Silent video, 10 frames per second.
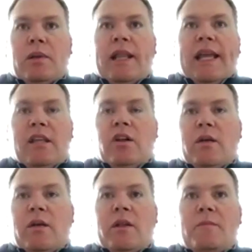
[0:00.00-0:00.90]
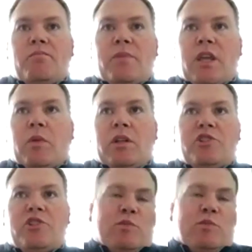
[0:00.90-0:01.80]
plate. You know, Gimel and
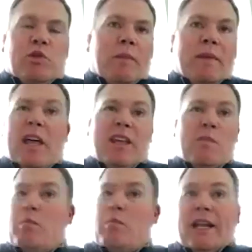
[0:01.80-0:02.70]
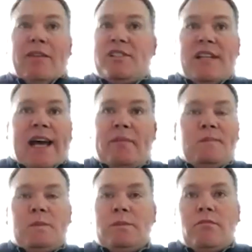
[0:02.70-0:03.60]
Chaz I think Gimel played every snap.
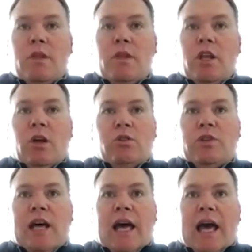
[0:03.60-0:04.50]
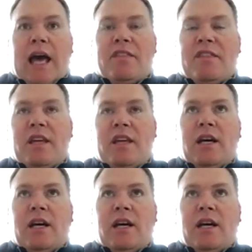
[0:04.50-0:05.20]
You know, so I think